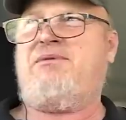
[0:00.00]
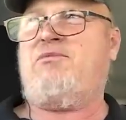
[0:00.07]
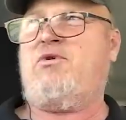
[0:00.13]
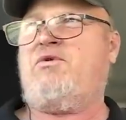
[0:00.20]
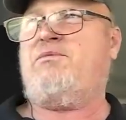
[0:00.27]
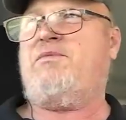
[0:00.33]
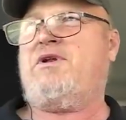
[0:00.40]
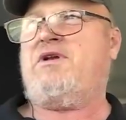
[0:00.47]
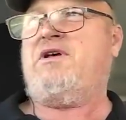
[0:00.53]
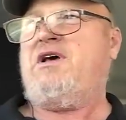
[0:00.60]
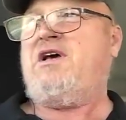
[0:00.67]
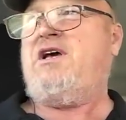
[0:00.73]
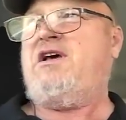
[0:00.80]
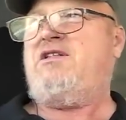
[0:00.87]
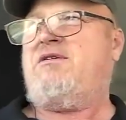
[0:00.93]

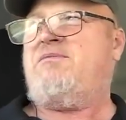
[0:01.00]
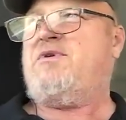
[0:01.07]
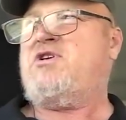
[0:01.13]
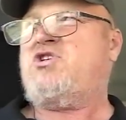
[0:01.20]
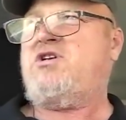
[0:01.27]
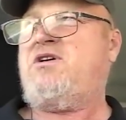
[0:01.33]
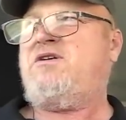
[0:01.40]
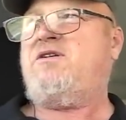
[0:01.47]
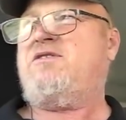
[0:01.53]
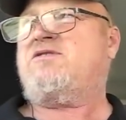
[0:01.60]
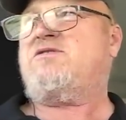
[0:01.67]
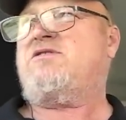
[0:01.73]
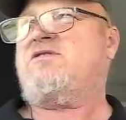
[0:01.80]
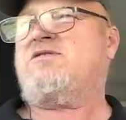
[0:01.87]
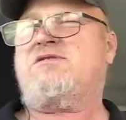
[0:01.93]
movement. The machine is
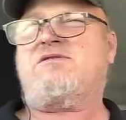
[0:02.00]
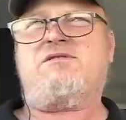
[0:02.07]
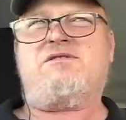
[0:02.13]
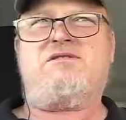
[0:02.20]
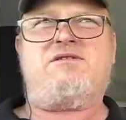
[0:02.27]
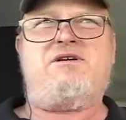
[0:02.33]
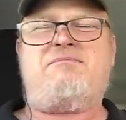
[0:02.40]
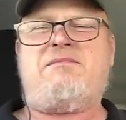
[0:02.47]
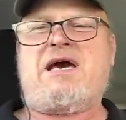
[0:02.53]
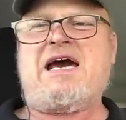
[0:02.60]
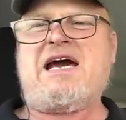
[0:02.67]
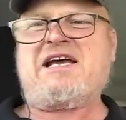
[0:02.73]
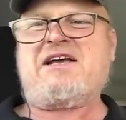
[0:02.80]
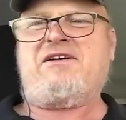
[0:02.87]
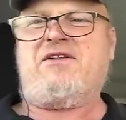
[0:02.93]
just
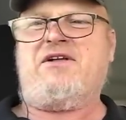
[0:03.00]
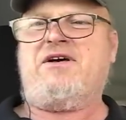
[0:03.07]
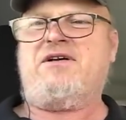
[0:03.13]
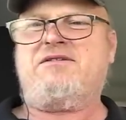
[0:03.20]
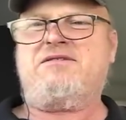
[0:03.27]
immaculate.